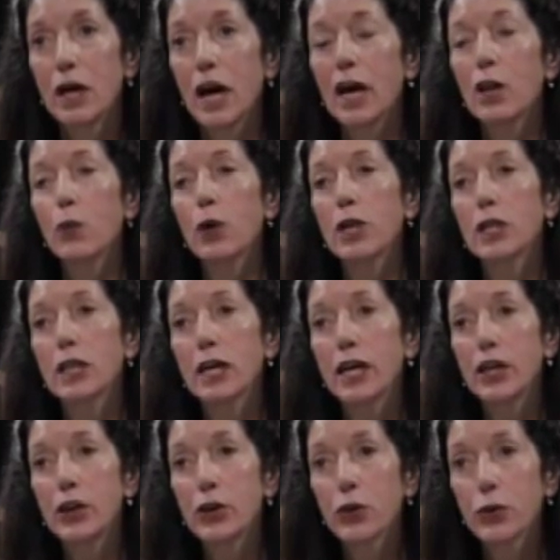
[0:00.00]
I didn't want to lie
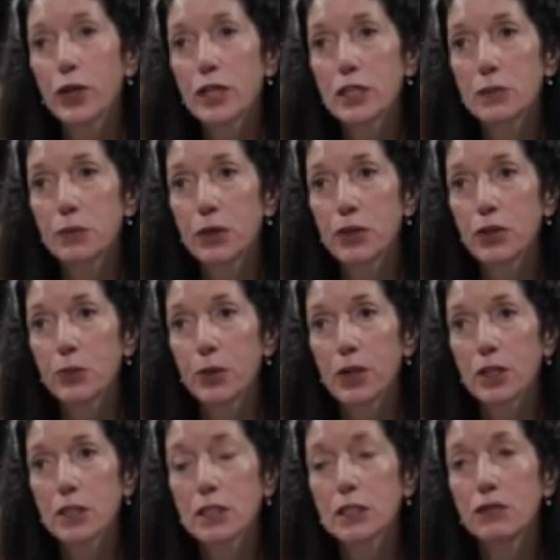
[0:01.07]
to your crazy mother about
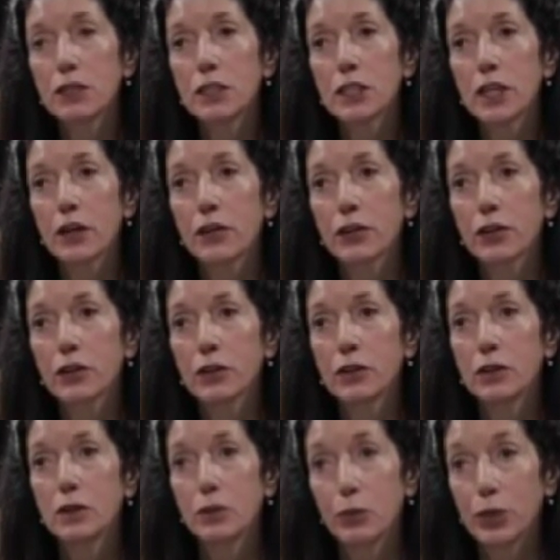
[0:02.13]
us living together,
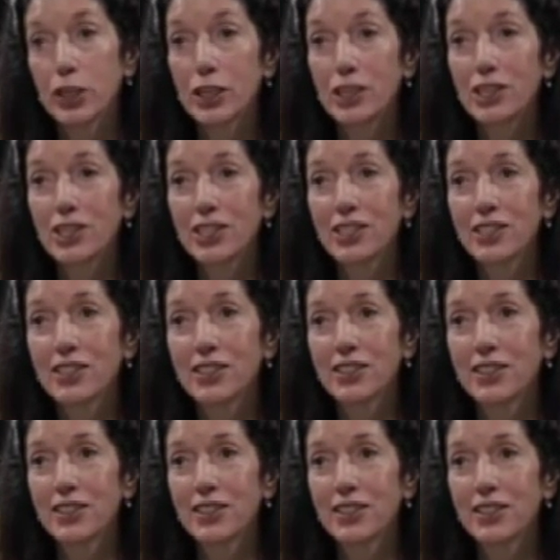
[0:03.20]
but I did it.
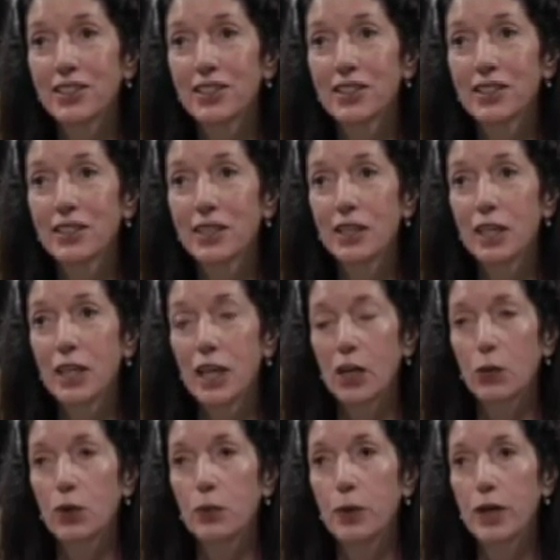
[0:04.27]
And
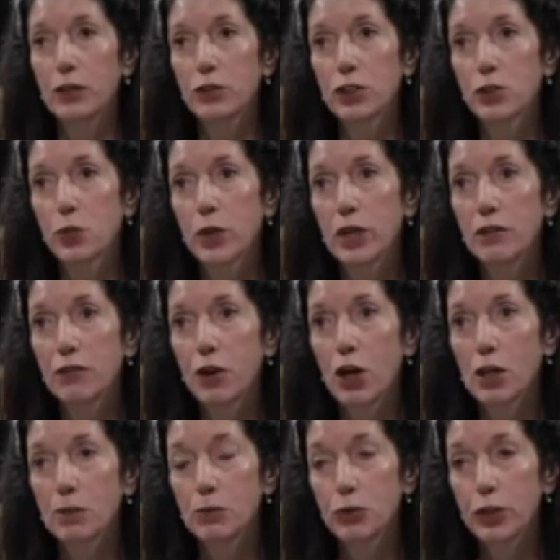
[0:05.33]
when Patrick's wife
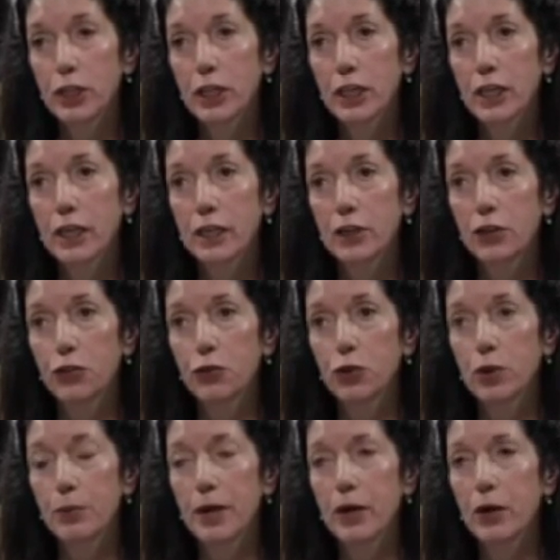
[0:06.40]
caught him drinking again and threw
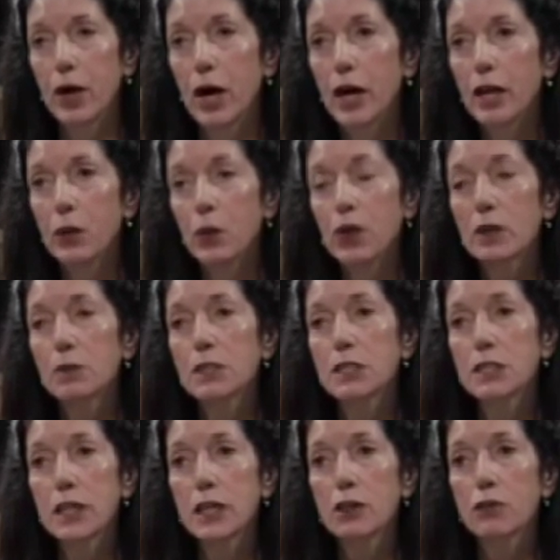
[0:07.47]
him out, I didn't want him to
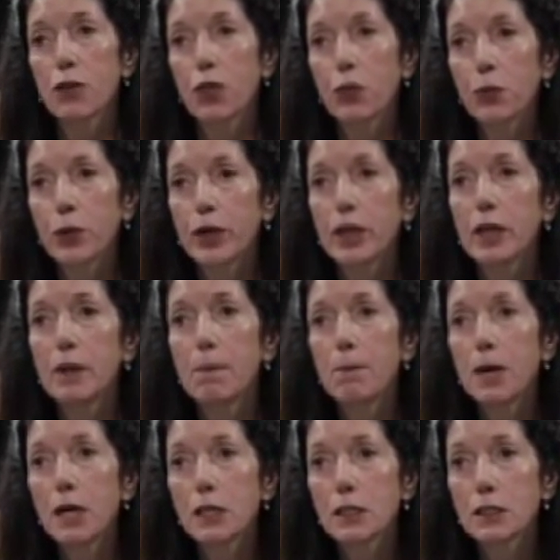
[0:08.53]
stay here for 3
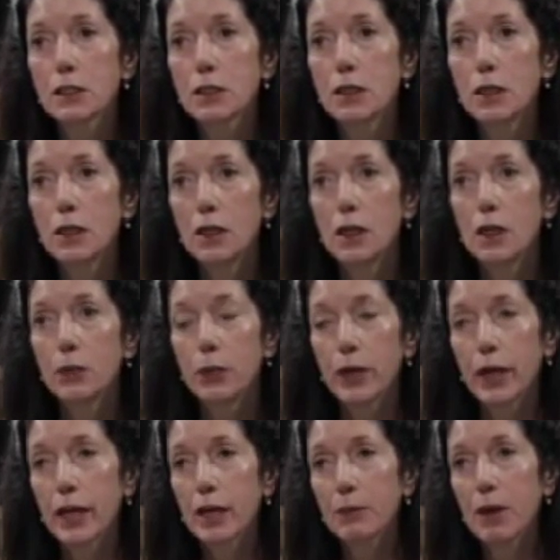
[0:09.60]
months. But I
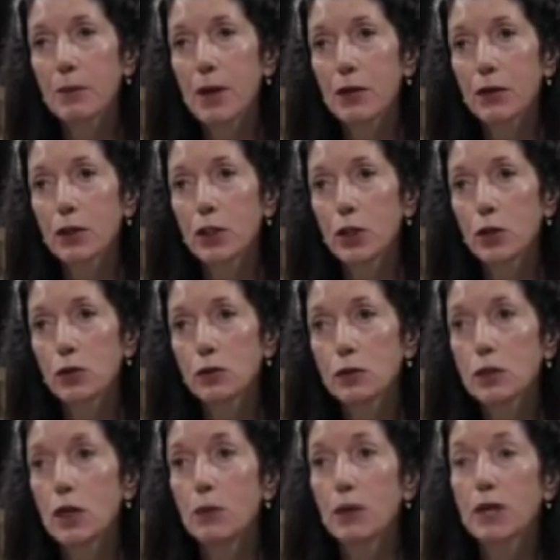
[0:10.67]
kept my mouth closed
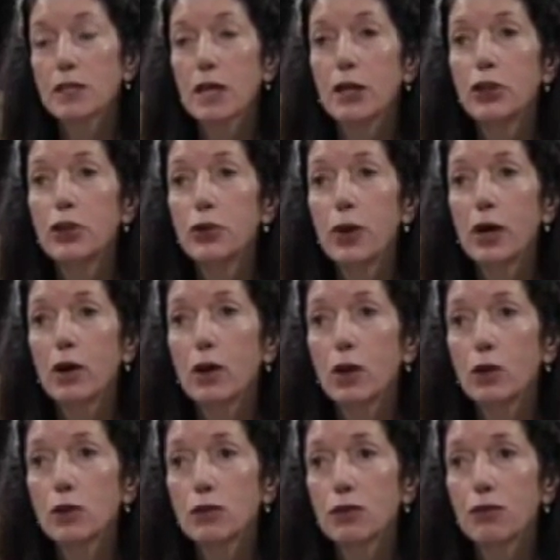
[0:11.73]
because I knew how
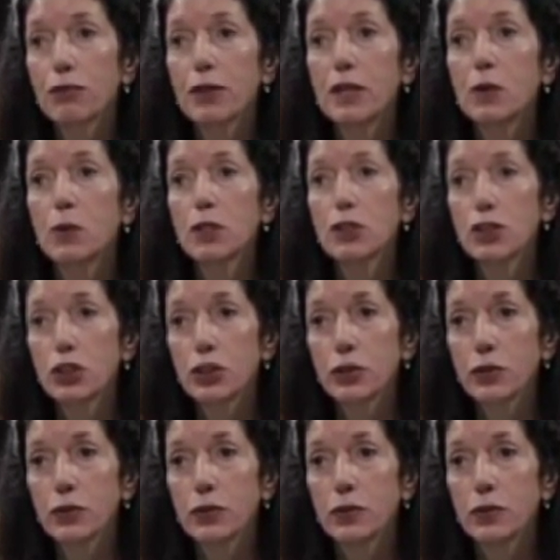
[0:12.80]
close of a friend he was to you.